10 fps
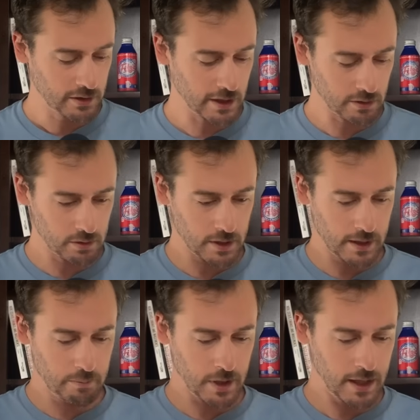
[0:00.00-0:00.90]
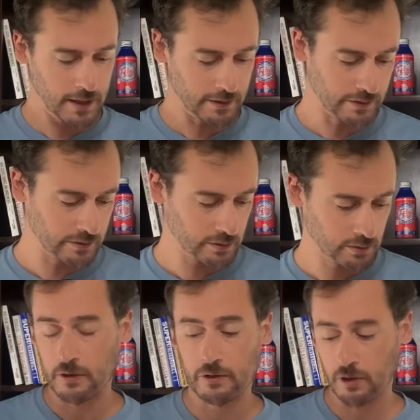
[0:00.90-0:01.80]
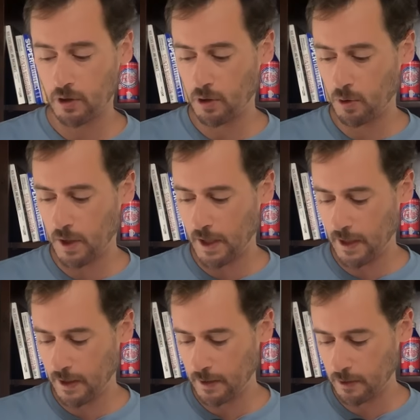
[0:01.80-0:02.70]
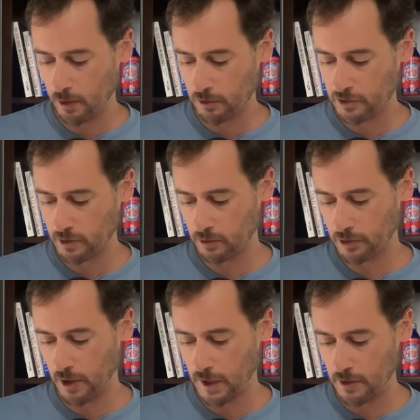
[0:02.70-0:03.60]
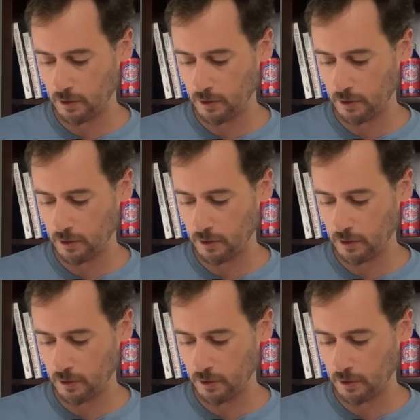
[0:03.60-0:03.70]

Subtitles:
Tinkerer and Mines. So I go single target,